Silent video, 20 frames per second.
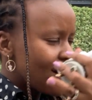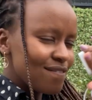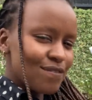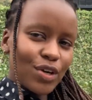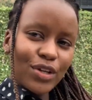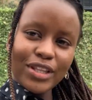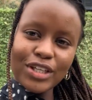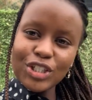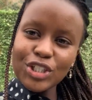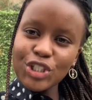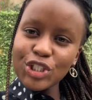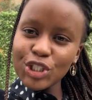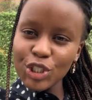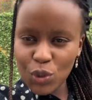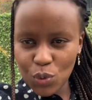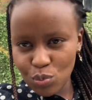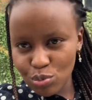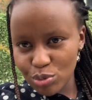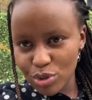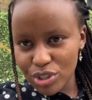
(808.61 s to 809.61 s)
for the
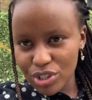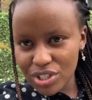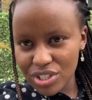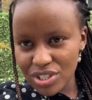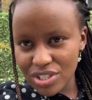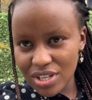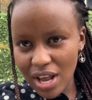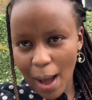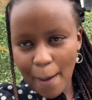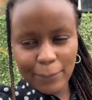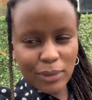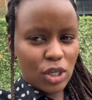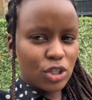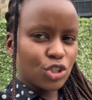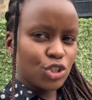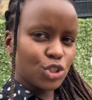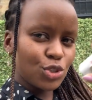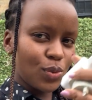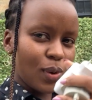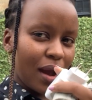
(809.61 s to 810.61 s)
shoot i'm not
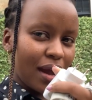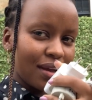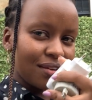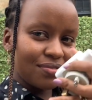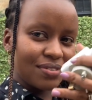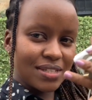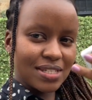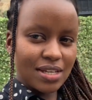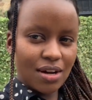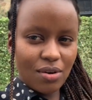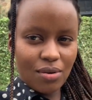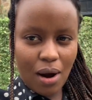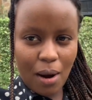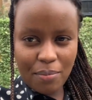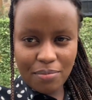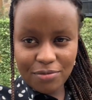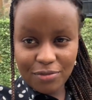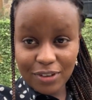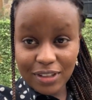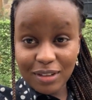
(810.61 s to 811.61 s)
sure if it's a wrap
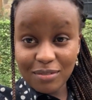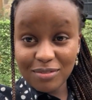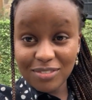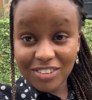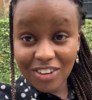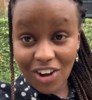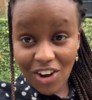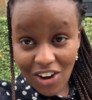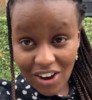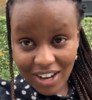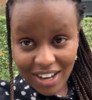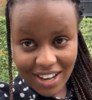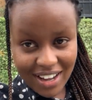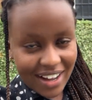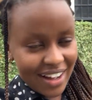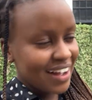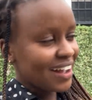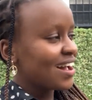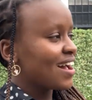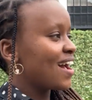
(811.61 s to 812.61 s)
for the vlog
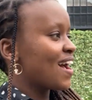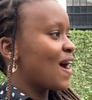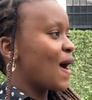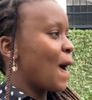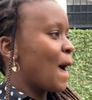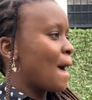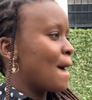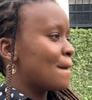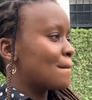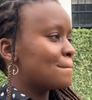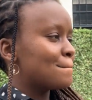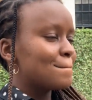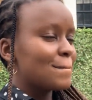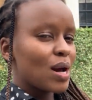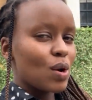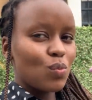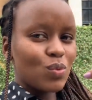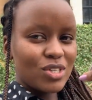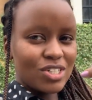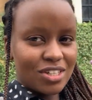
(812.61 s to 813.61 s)

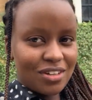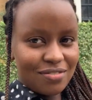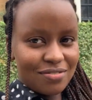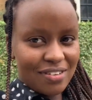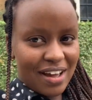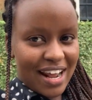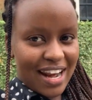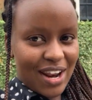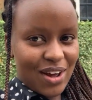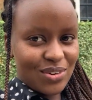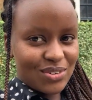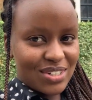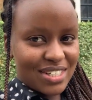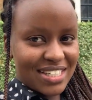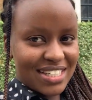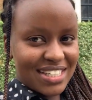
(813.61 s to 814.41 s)
but we shall find out